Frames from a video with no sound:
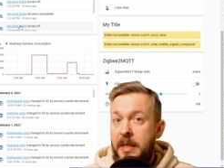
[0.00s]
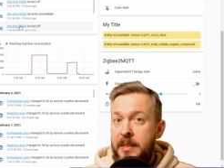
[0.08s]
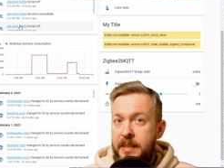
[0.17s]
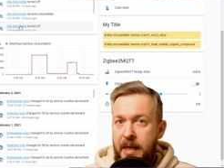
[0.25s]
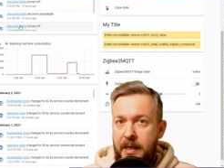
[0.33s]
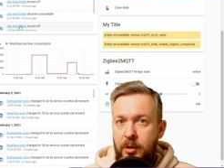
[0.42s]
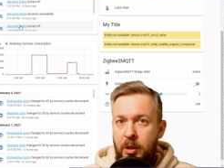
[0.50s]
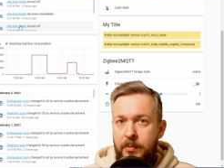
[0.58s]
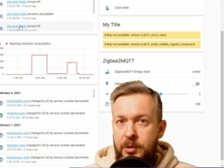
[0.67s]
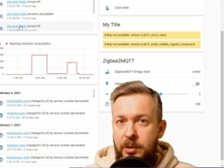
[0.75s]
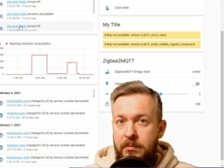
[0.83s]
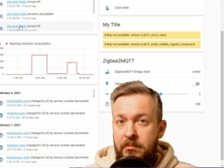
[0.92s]
Second
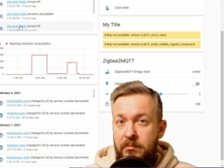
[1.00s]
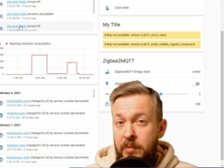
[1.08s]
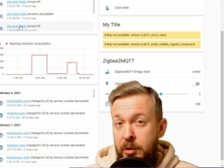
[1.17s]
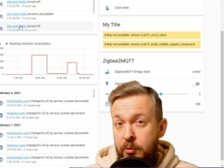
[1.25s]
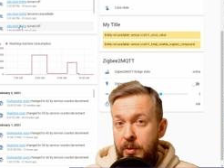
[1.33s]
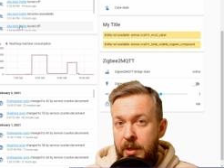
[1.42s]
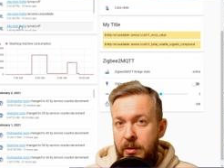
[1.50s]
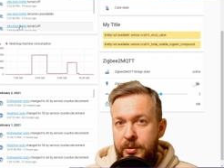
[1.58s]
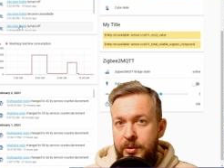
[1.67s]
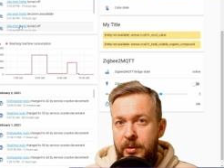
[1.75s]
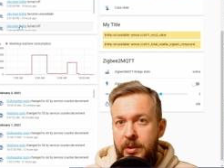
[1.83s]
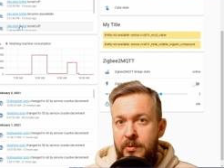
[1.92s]
option that you can
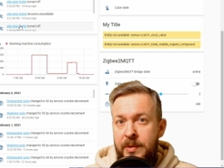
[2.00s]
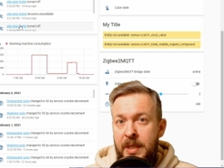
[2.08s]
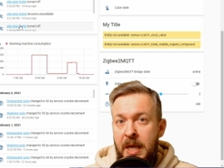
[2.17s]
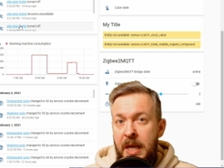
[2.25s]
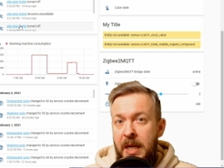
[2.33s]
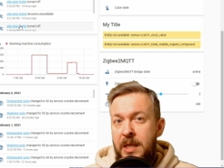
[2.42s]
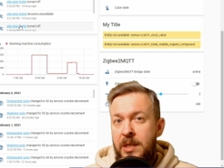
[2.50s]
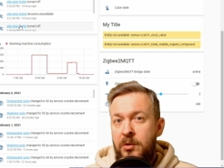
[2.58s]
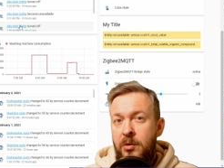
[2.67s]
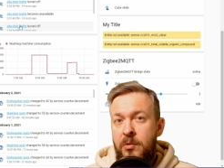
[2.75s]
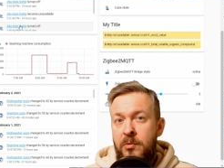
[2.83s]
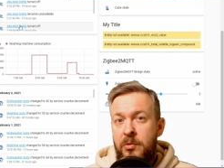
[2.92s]
also use is
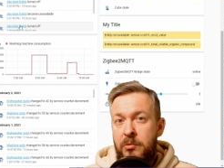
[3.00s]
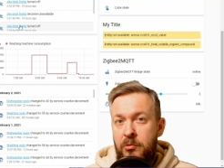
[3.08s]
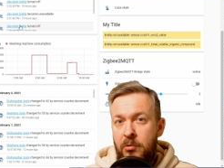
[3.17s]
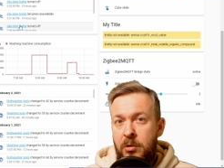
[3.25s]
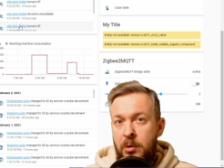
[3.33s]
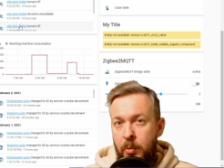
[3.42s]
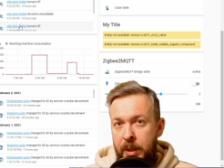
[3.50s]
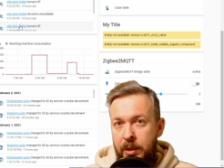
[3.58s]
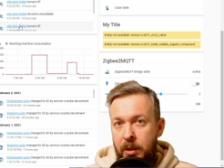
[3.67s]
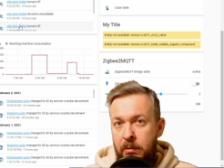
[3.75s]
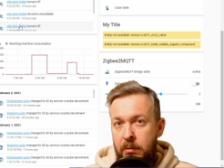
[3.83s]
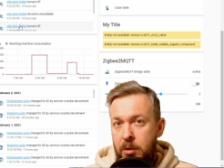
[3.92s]
to use door
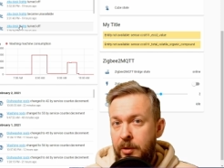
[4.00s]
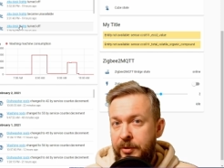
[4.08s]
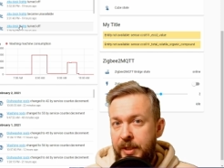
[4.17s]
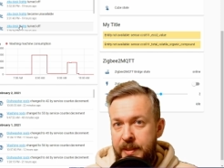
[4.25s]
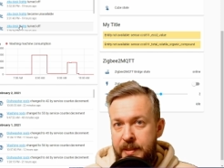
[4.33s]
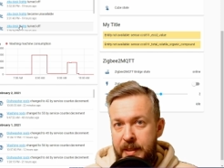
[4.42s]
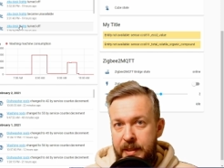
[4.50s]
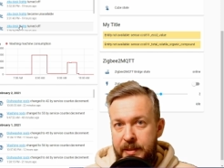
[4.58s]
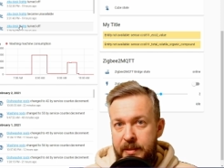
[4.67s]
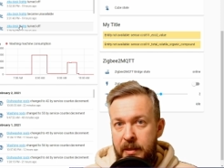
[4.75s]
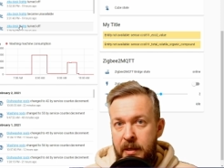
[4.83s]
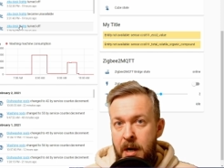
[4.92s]
window contact
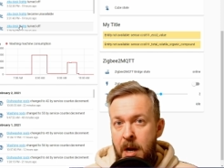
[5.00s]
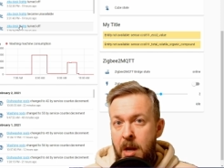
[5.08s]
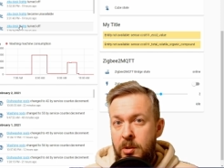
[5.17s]
sensor,